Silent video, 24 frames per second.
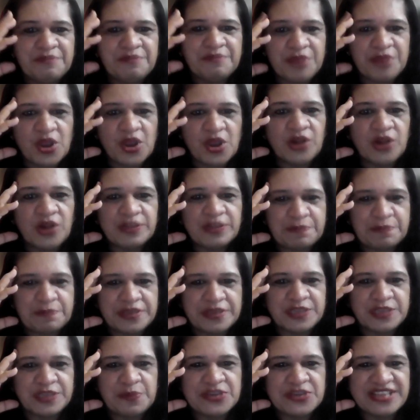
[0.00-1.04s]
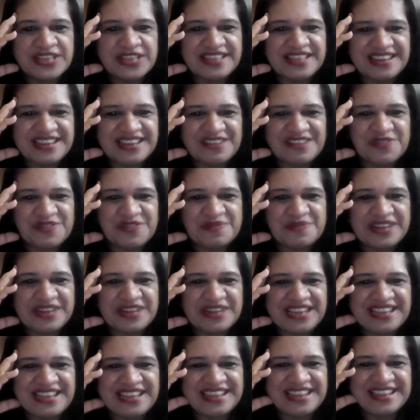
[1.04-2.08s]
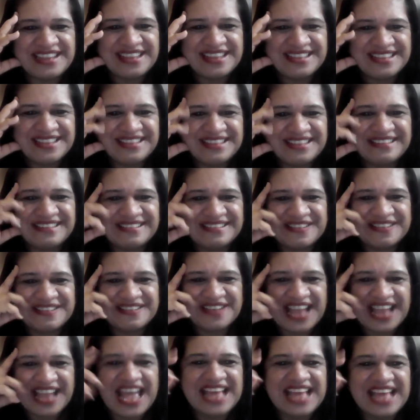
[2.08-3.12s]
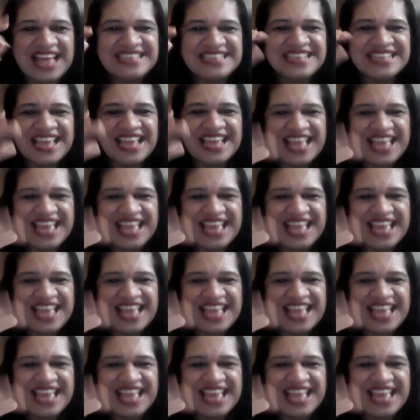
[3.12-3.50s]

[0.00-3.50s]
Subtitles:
beyond the perception that everybody has,